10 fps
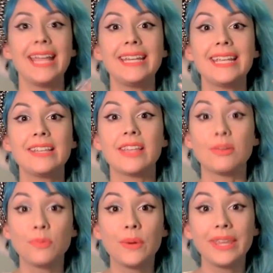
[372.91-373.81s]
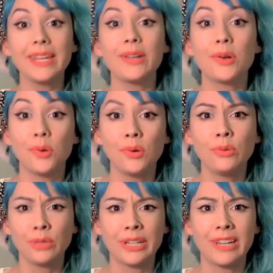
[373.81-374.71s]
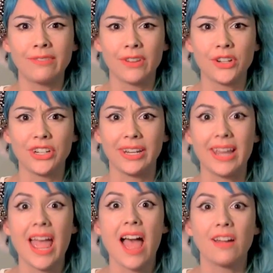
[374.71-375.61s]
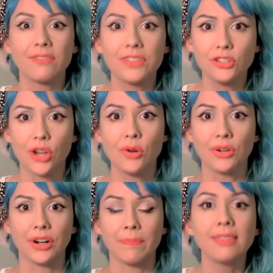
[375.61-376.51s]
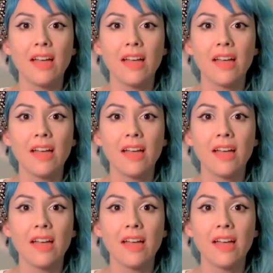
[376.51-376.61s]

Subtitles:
It is a really cool looking version of the Joker.